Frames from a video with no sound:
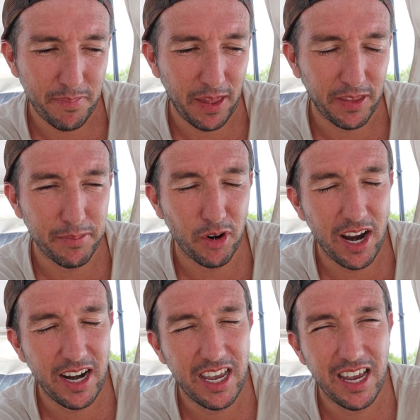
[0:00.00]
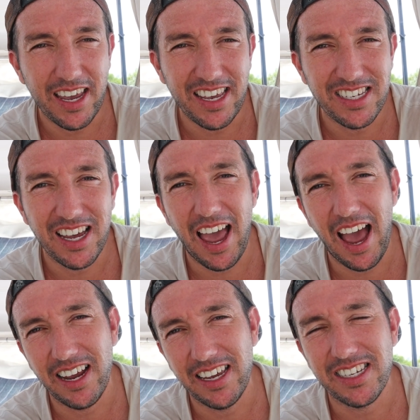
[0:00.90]
but the marina here is
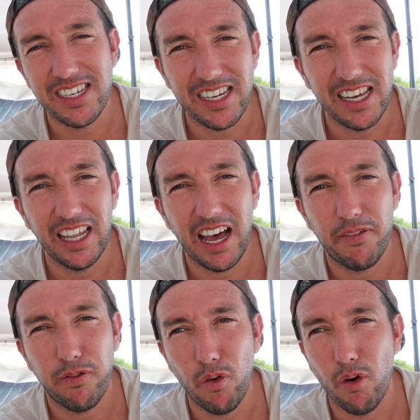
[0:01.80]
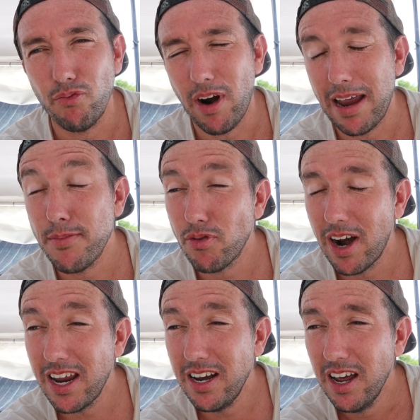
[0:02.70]
a dealer for
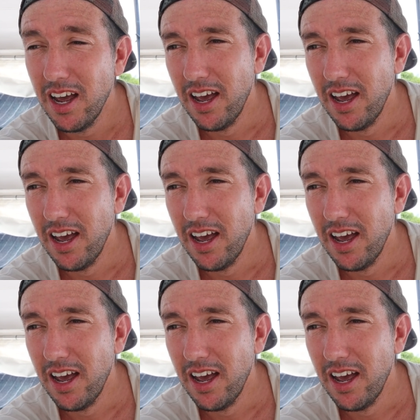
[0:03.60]
Raymarine.